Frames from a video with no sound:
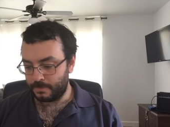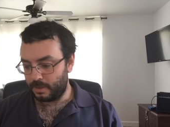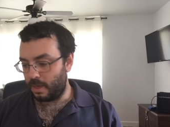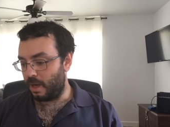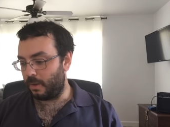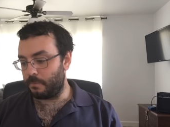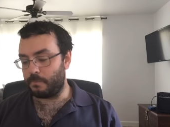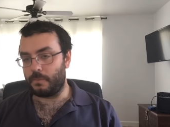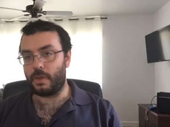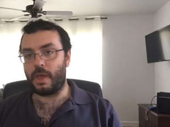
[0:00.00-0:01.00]

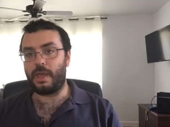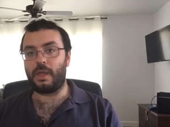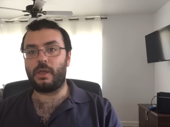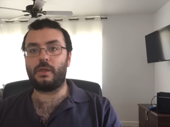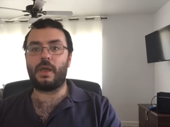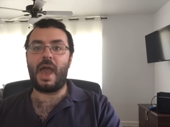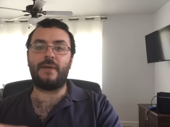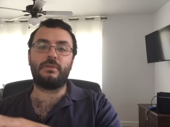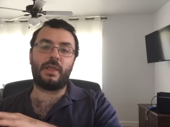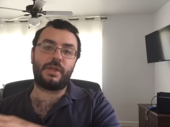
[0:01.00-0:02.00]
um, a
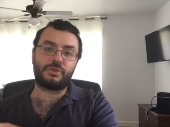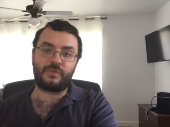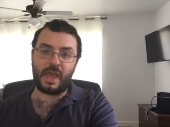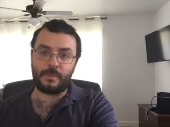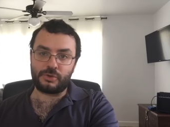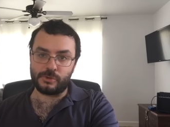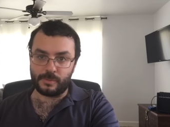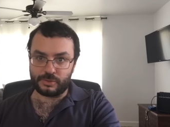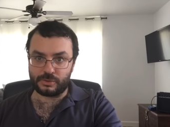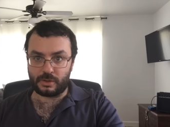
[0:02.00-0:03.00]
avalanche of amateur
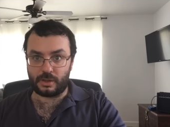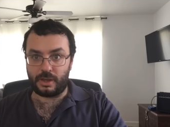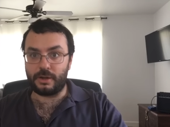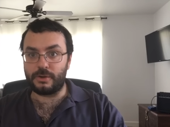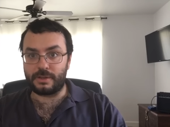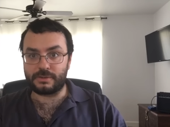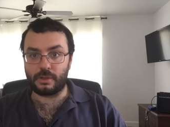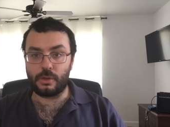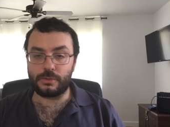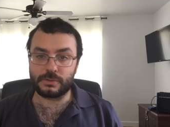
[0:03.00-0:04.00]
image, uh, internet
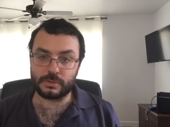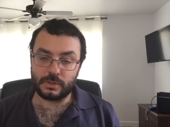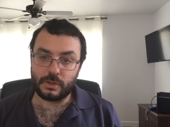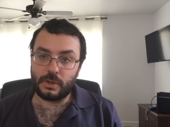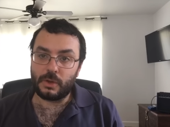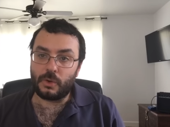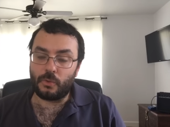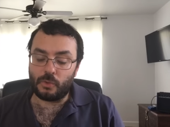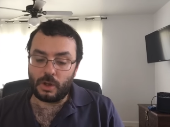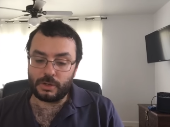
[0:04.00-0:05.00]
sleuths
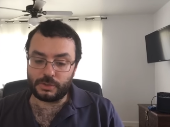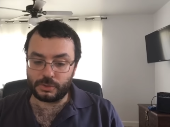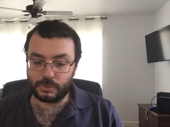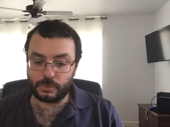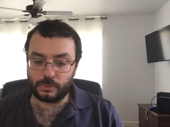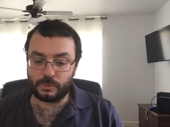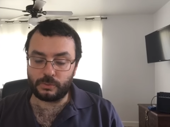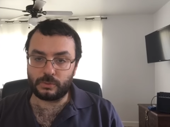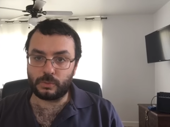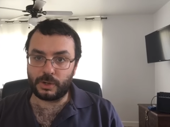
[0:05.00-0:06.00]
run to
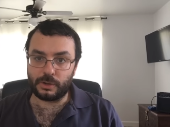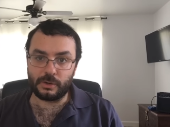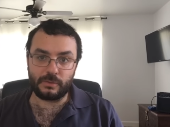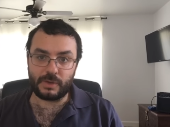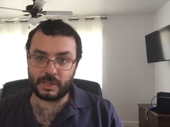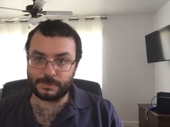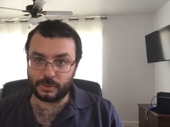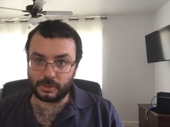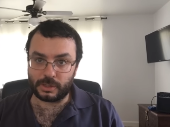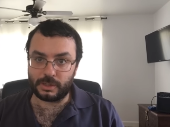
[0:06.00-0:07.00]
Twitter and
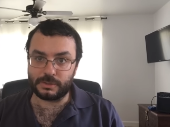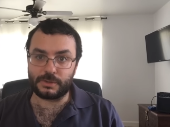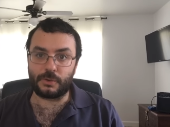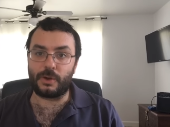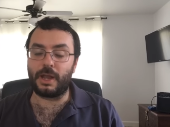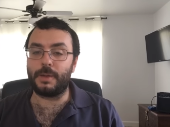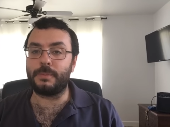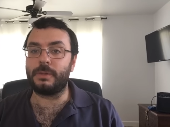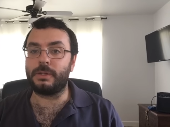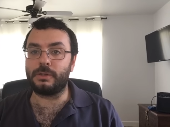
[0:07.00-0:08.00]
Facebook and Instagram
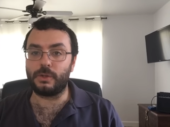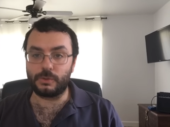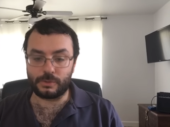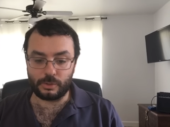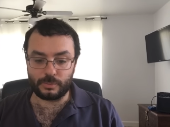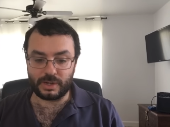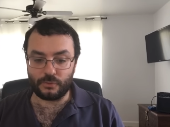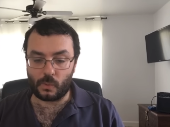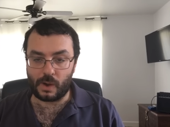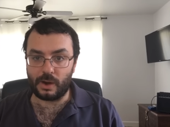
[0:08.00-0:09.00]
and YouTube and
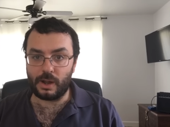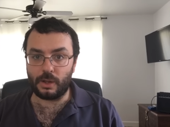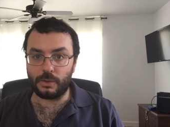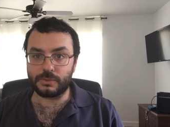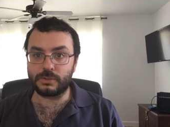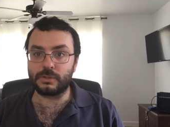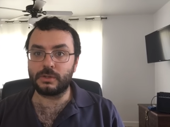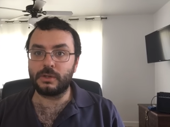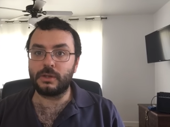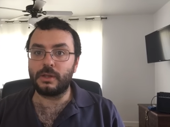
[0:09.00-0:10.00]
everywhere else,
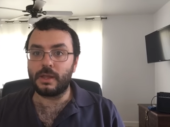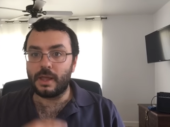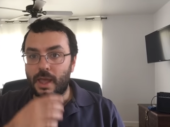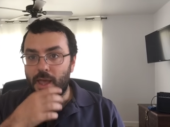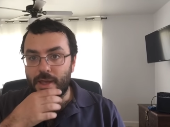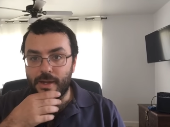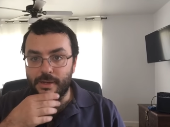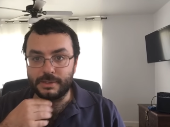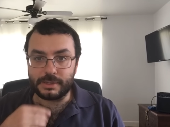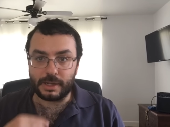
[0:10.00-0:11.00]

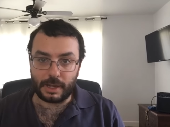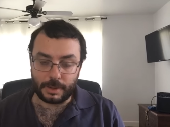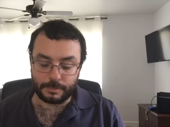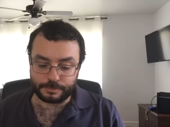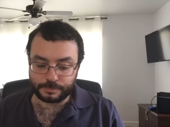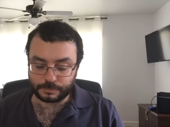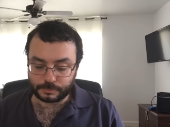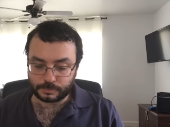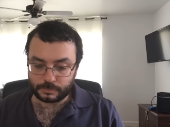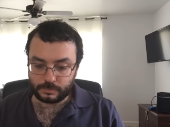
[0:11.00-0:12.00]
and um,
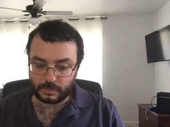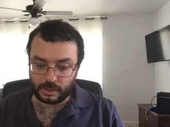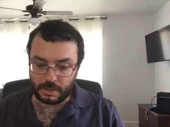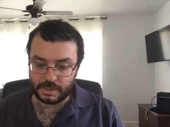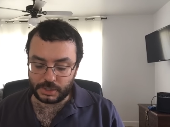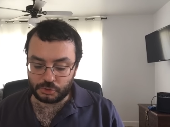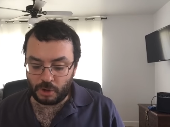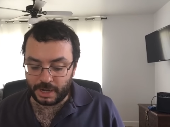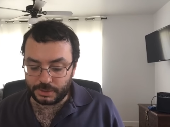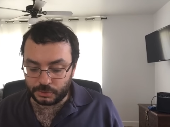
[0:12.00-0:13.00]
and they
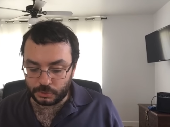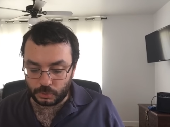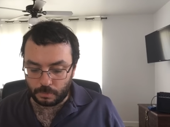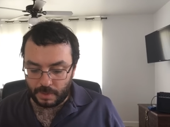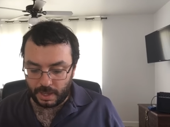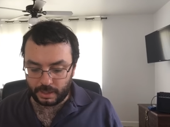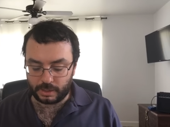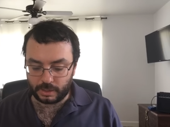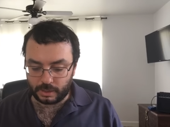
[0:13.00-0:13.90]
try to make